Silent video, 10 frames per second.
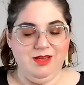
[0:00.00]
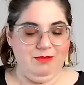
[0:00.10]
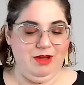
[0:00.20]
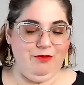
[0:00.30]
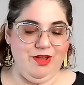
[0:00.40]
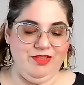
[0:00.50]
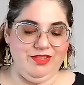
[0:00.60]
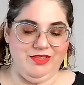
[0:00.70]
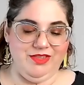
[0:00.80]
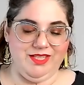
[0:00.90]
My friend
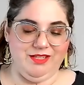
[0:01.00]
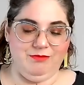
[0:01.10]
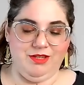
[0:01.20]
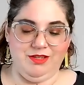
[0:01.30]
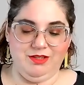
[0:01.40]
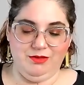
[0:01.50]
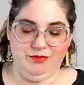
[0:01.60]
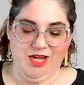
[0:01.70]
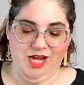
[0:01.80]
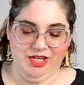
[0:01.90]
sent this to me to
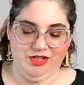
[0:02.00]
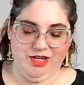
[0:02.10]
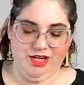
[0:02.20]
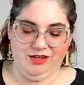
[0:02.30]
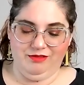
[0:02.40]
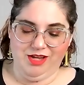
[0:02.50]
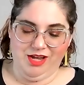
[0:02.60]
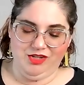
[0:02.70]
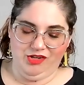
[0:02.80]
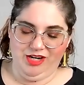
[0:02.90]
rehydrate, and I
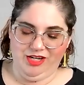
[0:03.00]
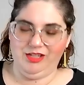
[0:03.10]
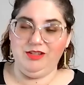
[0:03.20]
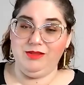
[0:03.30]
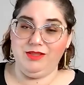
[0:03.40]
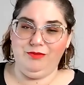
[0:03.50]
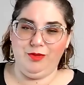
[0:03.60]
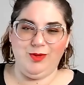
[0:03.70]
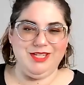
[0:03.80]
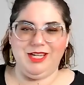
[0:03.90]
rehydrated it and used it a
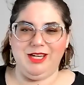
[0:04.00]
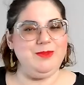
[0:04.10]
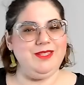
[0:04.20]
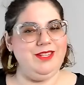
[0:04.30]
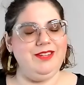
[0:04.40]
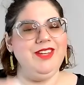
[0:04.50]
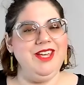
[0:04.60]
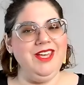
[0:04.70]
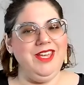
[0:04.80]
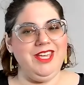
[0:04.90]
few more times, and then
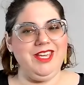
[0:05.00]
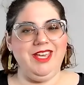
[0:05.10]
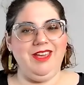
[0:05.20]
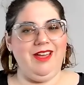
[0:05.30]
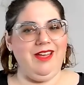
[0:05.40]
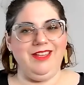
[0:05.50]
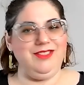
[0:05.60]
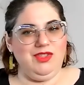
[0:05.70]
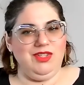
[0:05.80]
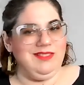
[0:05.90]
it can't. Uh,
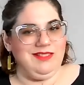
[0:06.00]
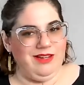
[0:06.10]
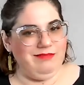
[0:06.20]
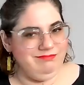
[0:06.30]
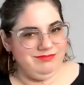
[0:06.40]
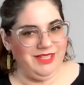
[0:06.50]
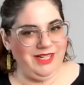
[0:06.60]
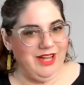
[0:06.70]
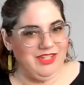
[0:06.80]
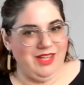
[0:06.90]
it's it's dead.
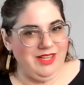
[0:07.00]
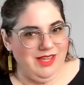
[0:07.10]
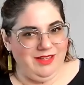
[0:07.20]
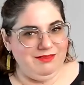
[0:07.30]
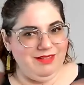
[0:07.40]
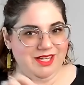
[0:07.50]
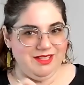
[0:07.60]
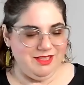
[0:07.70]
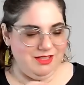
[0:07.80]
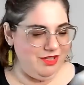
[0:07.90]
I just I can't I
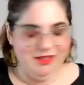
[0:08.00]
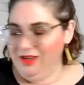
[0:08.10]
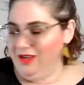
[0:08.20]
can't save it.